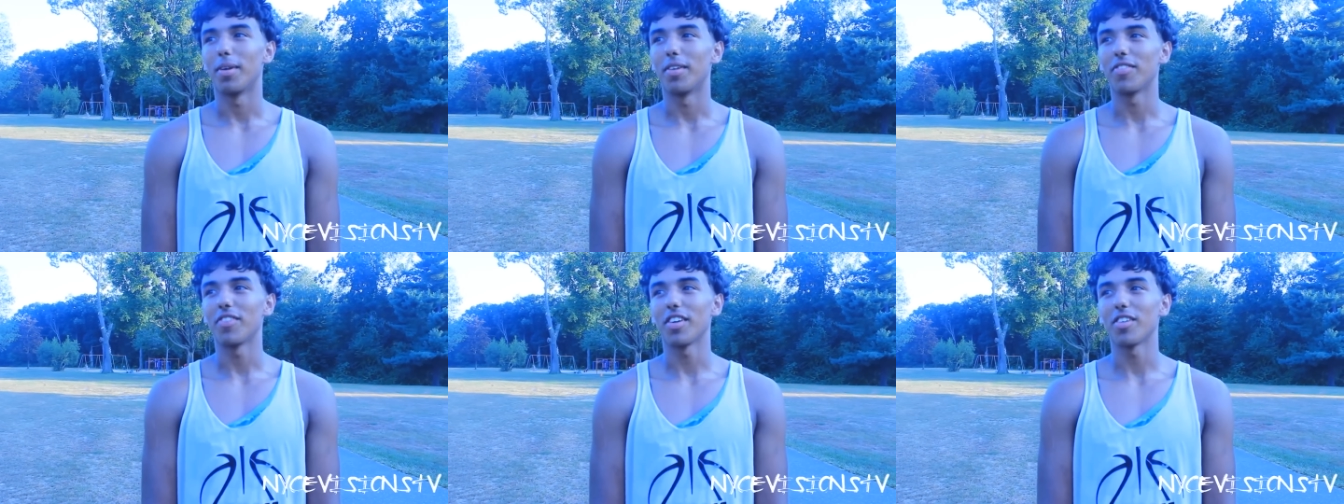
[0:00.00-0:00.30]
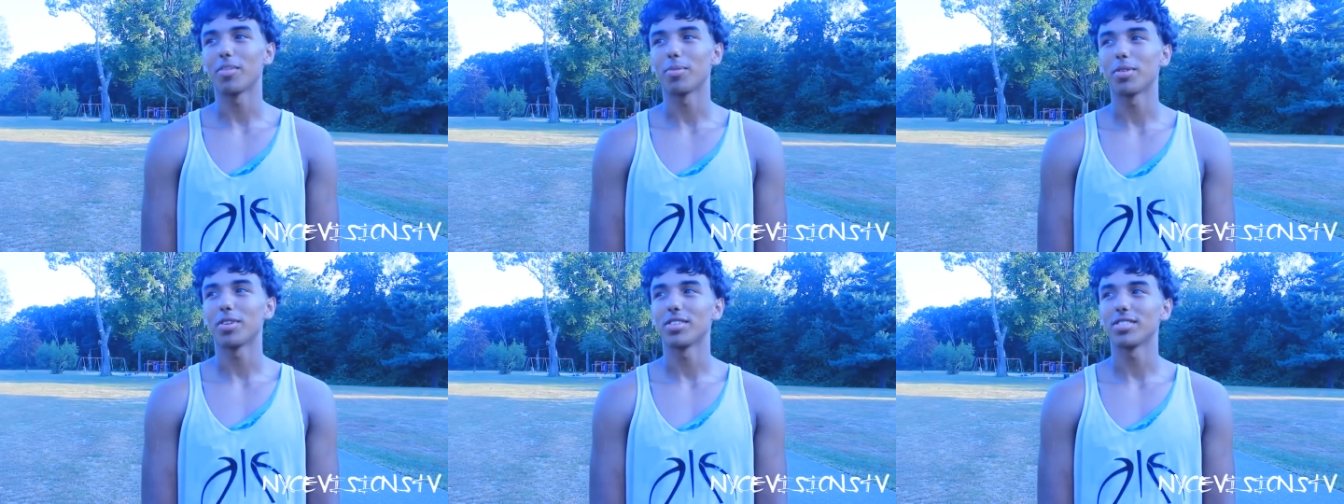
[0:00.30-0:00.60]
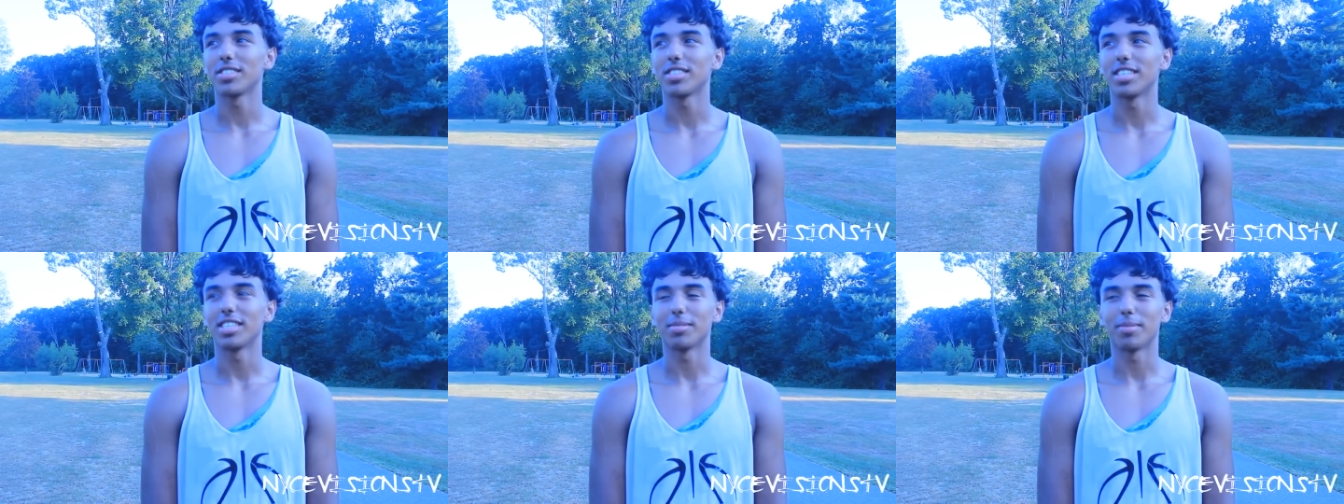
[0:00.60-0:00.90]
My favorite
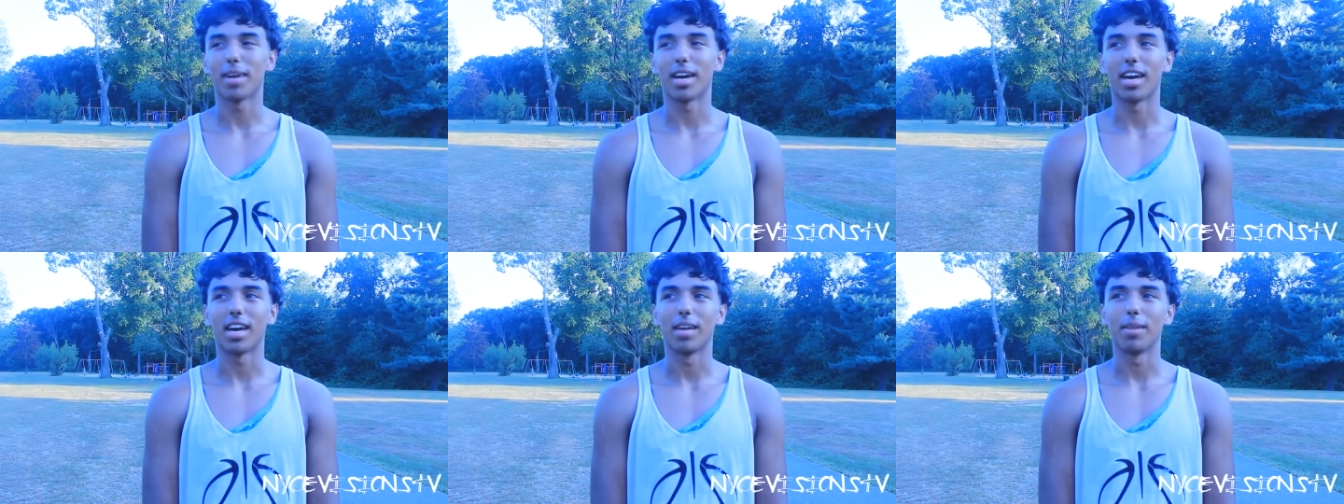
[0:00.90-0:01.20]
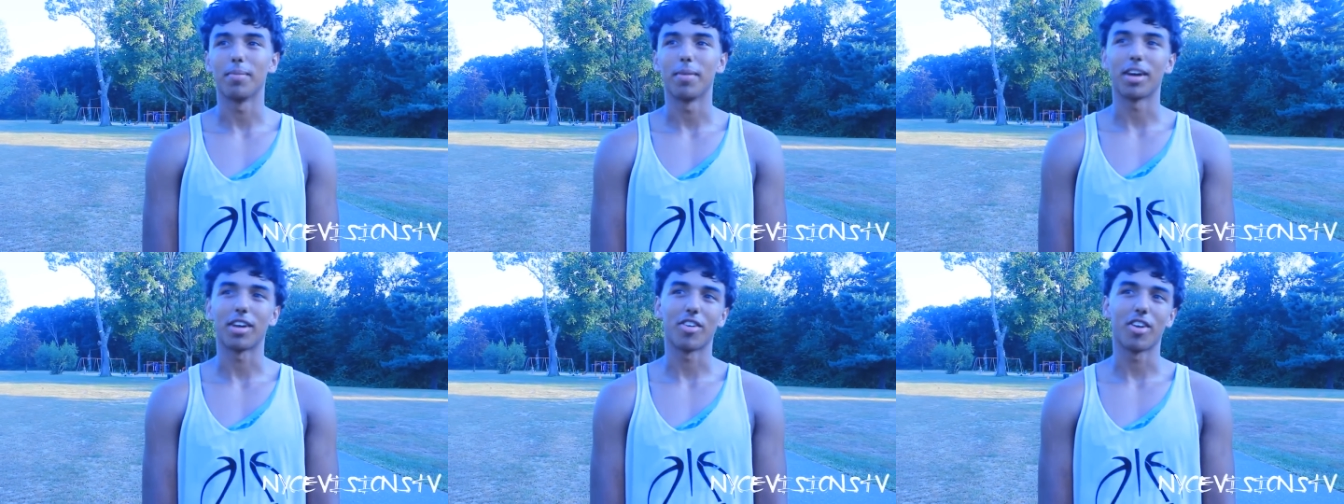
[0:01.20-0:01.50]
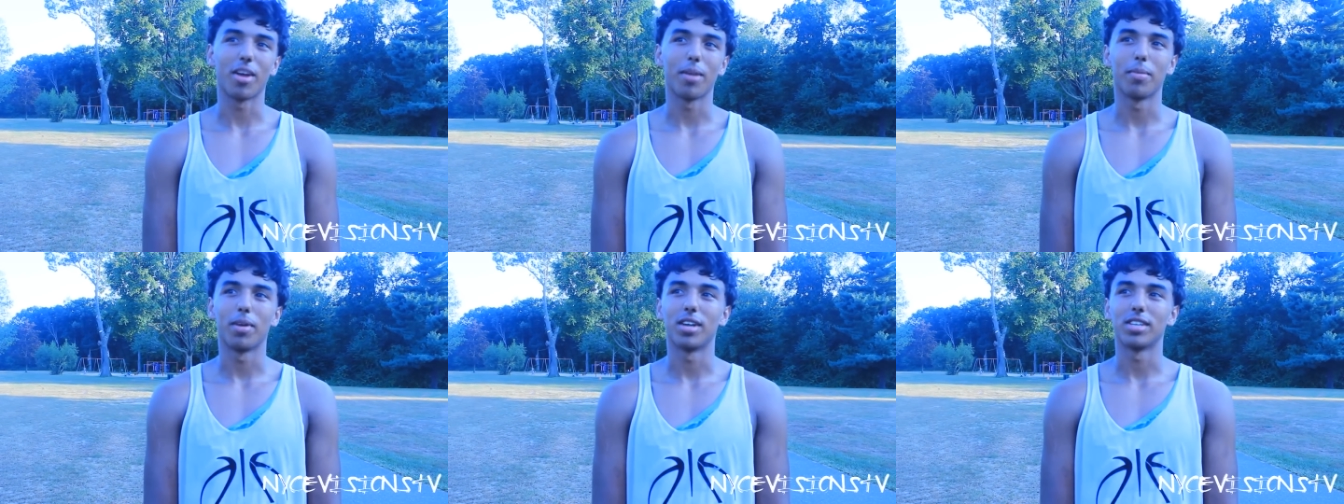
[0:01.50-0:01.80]
person is my, my
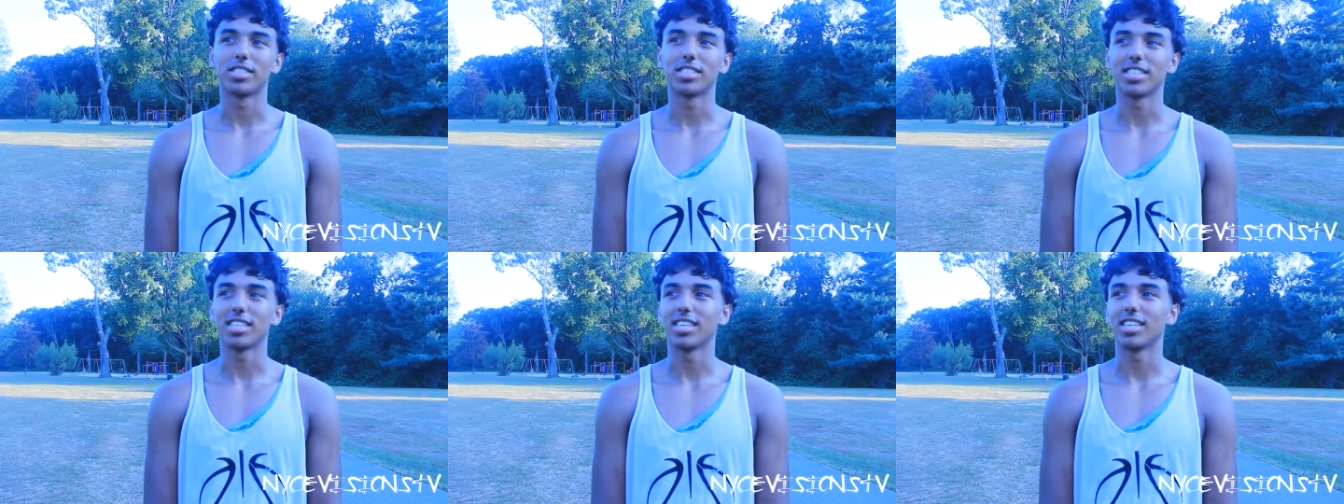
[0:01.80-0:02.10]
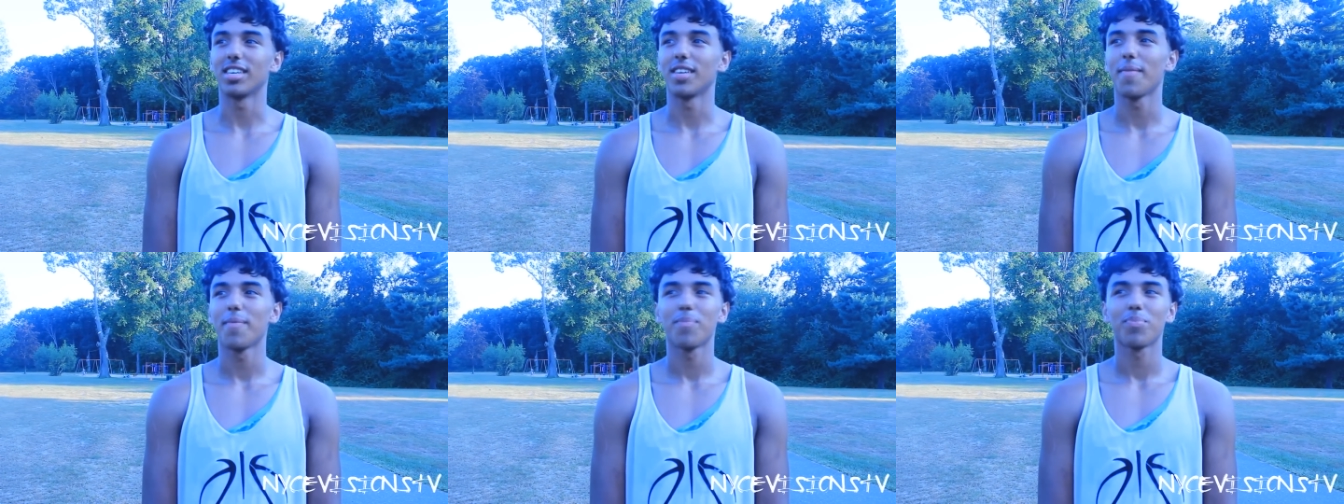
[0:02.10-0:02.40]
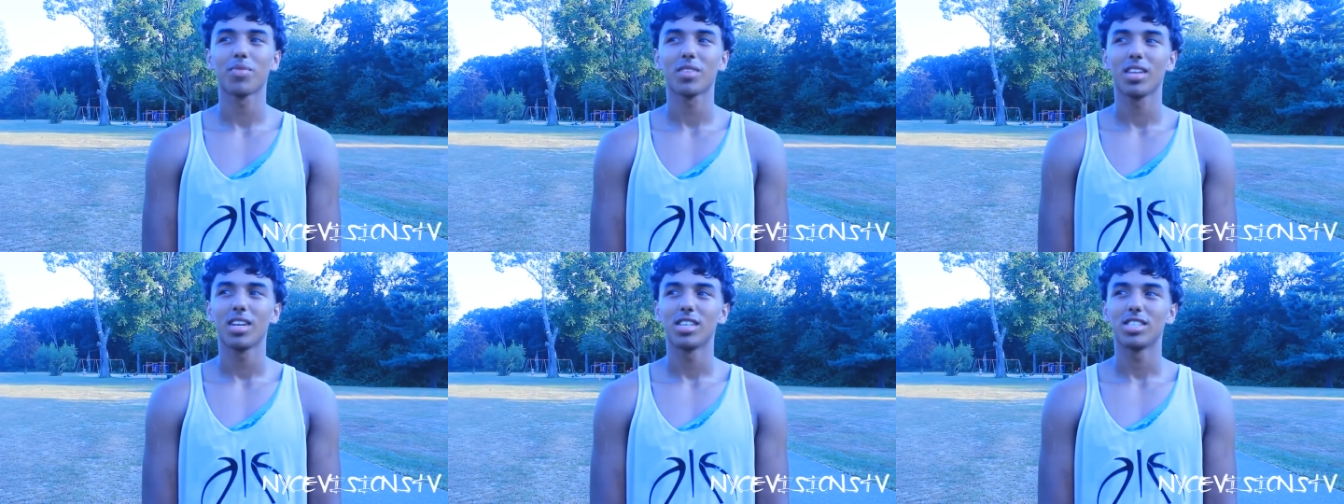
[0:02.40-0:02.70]
grandma. She
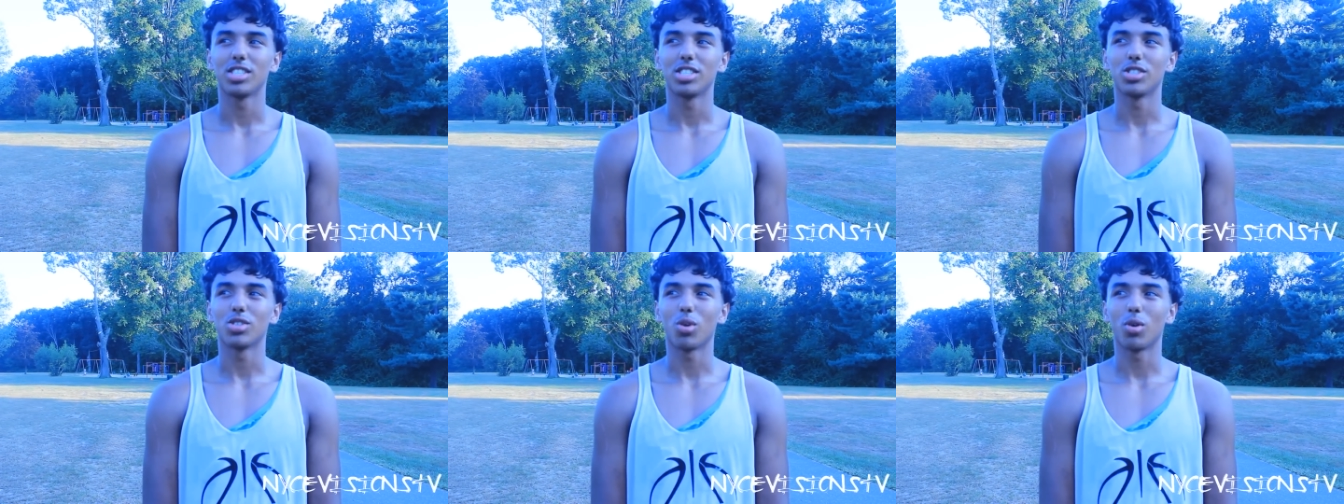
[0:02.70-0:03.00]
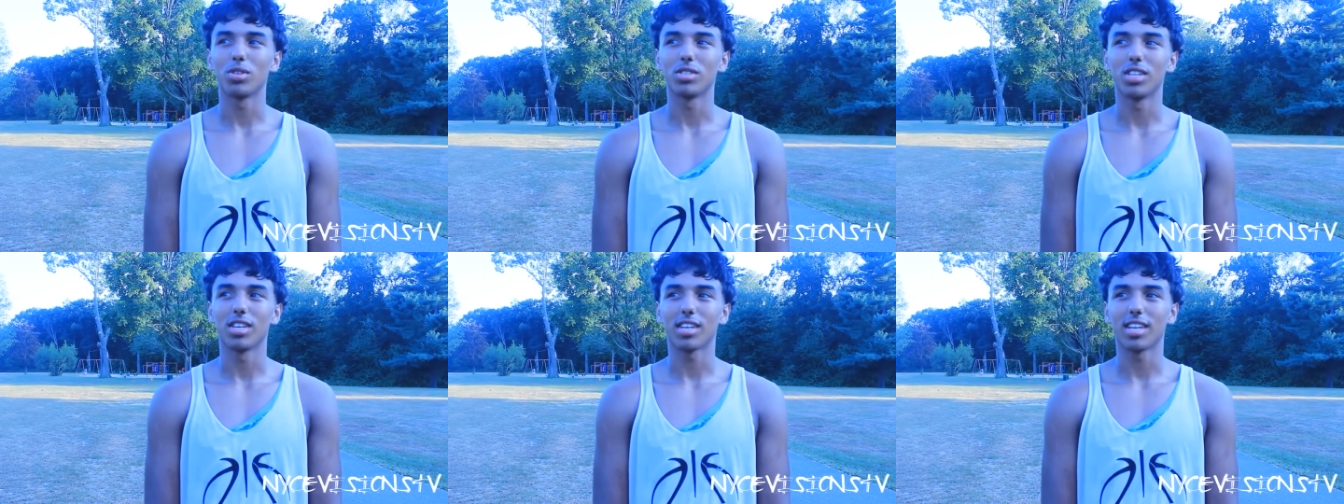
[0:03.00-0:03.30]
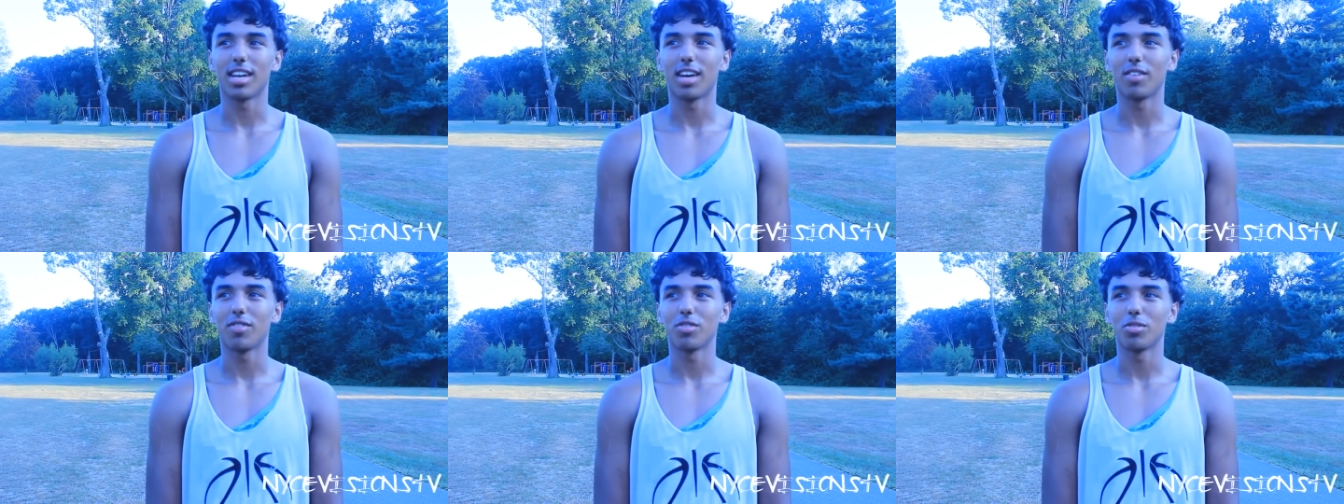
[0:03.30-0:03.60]
she's always
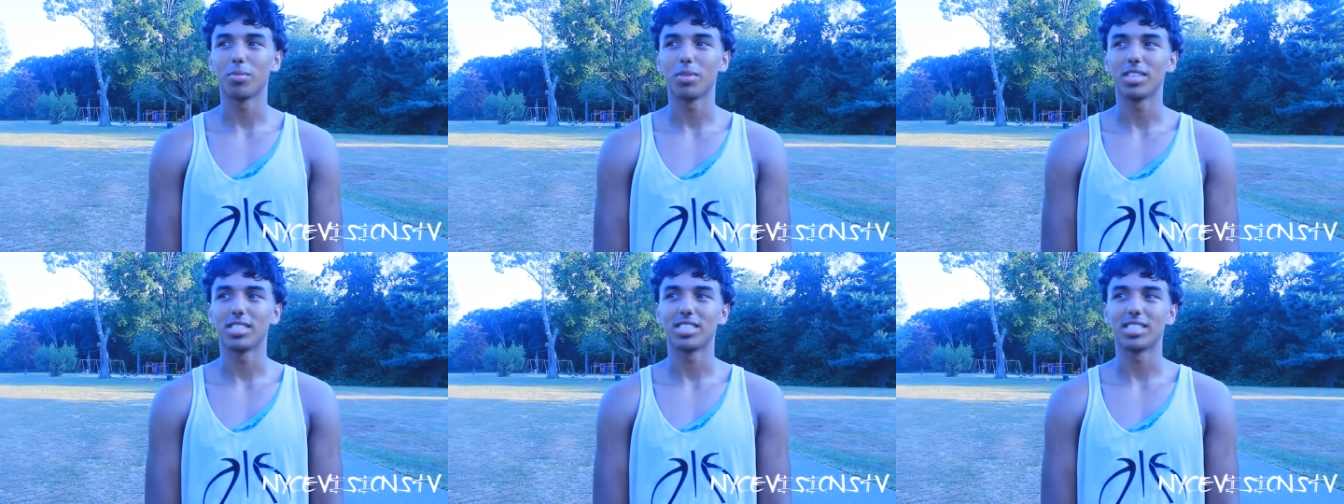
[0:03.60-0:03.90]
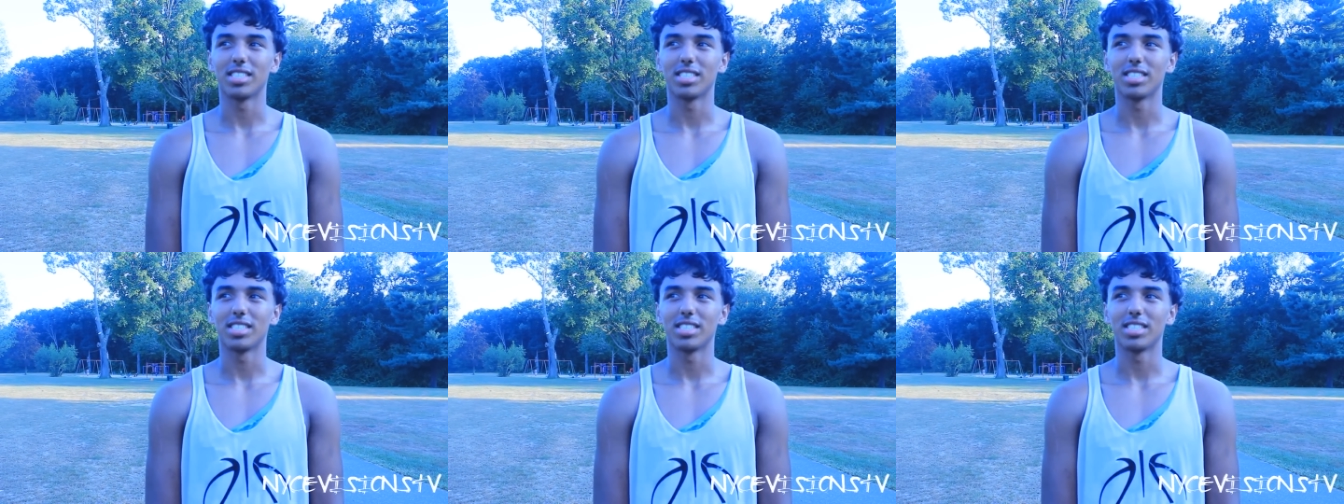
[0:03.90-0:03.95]
looking out for me.